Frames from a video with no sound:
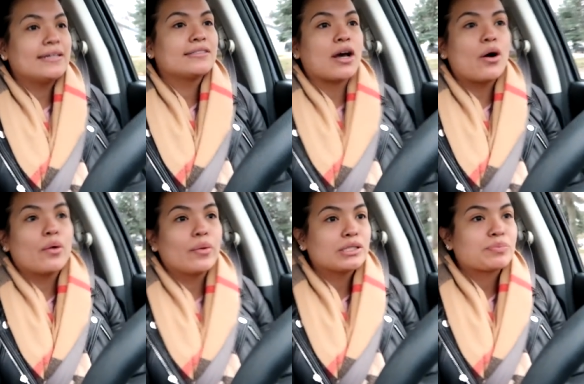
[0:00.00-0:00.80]
is
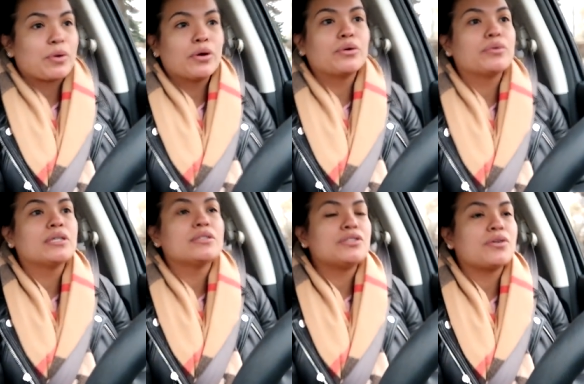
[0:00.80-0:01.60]
always
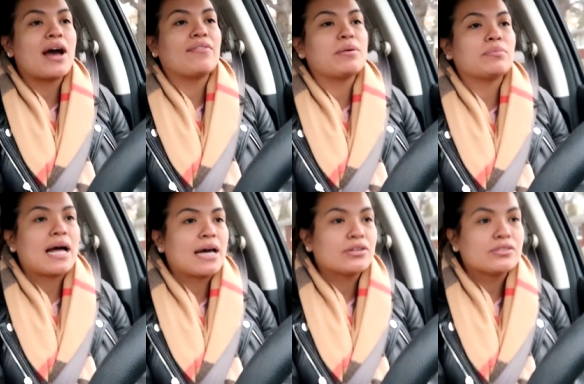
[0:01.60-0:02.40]
prone to having
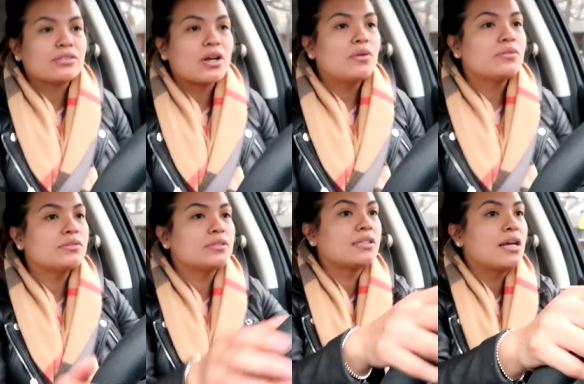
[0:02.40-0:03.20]
bladder
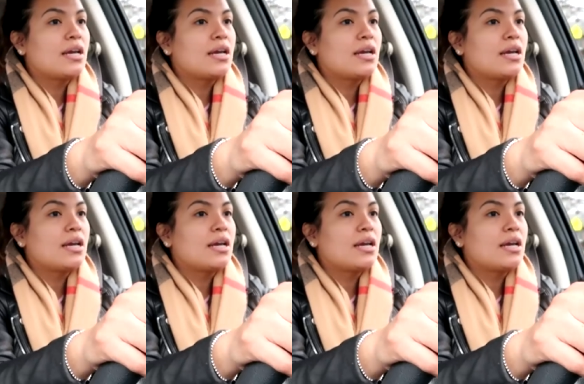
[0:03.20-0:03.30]
stones